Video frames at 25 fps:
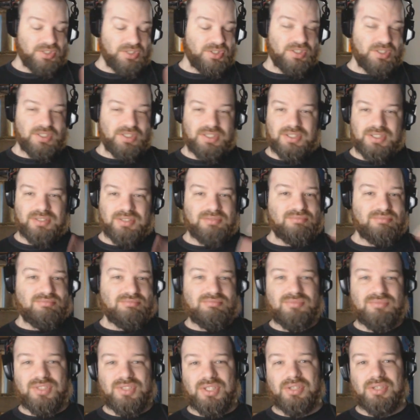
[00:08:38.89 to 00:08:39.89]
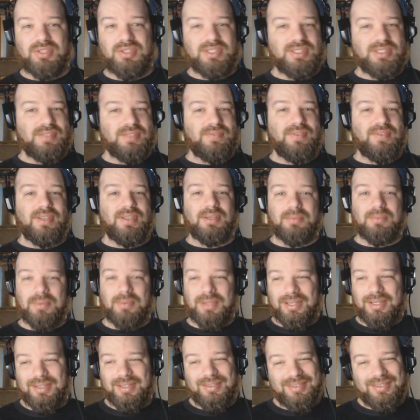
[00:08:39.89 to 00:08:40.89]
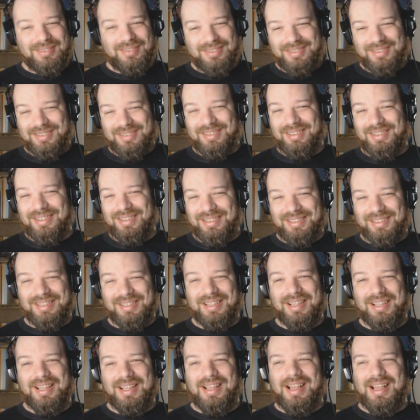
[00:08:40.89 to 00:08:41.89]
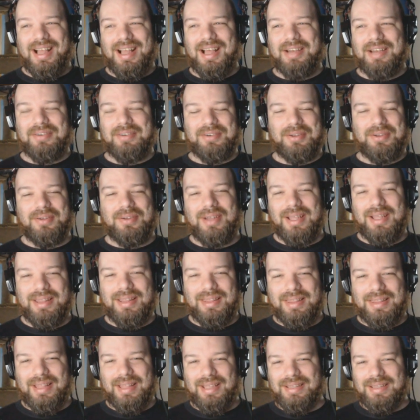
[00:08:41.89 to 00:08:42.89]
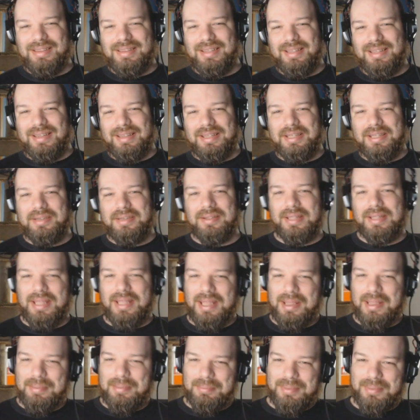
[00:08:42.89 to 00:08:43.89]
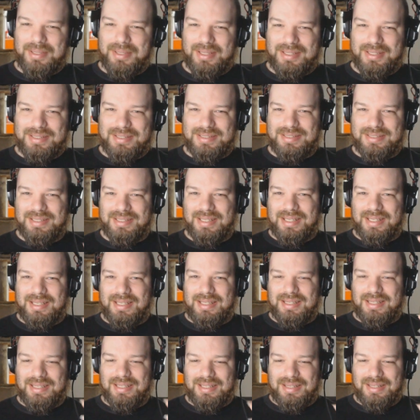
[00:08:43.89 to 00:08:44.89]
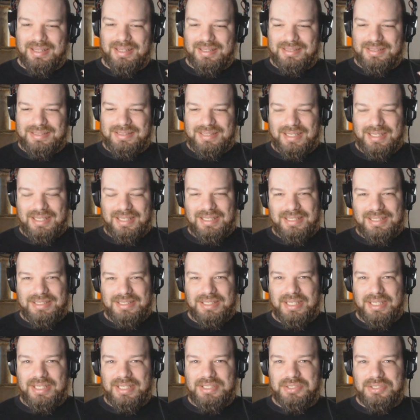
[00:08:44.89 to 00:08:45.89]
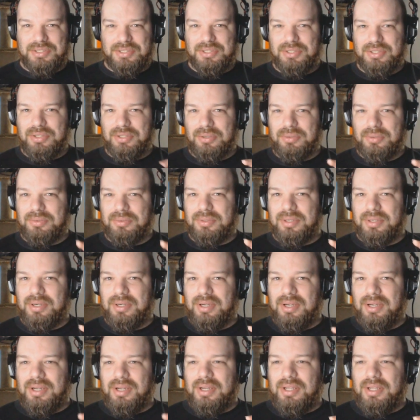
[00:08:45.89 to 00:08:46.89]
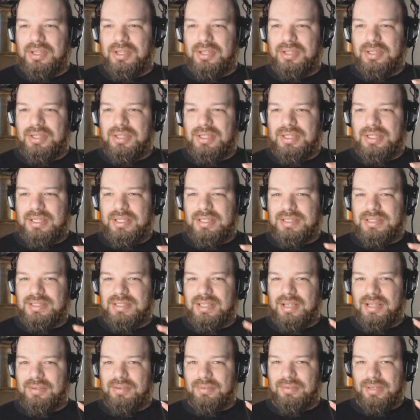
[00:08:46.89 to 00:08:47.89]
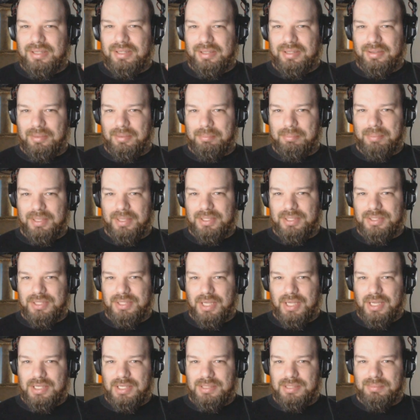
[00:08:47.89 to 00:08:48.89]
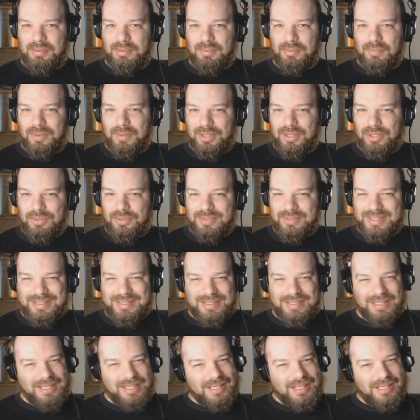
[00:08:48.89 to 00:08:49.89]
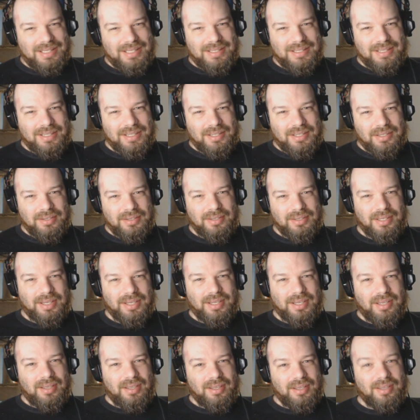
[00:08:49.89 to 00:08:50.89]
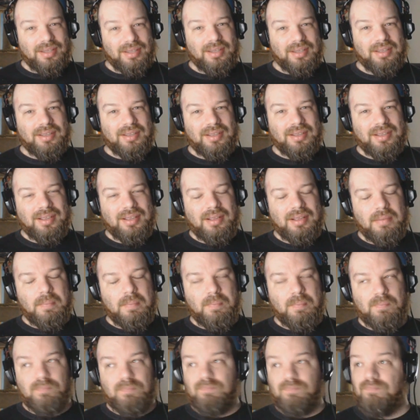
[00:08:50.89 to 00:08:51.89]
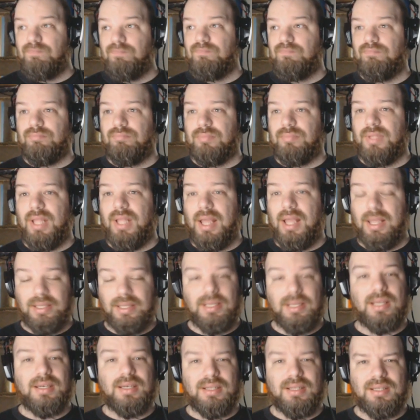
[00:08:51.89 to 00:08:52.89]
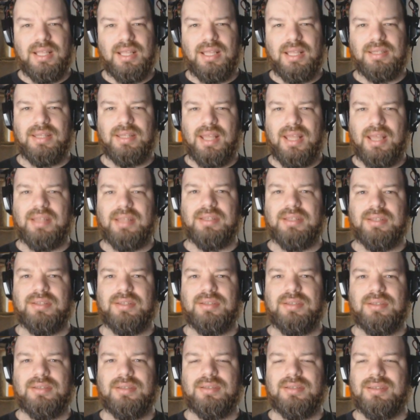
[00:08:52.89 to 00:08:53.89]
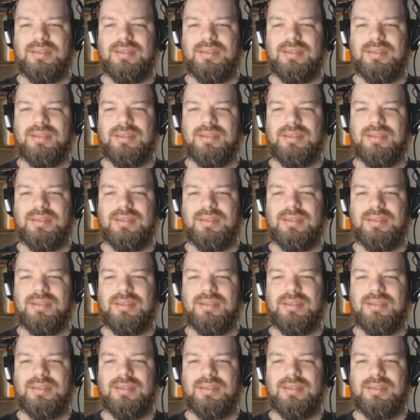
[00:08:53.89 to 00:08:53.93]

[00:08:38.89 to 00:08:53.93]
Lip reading: Just turns the fan wheel. I don't know, I like the little ambience, the tiny change. You don't, it's not really a big change, but when you see it, you're like, huh, I kind of like that.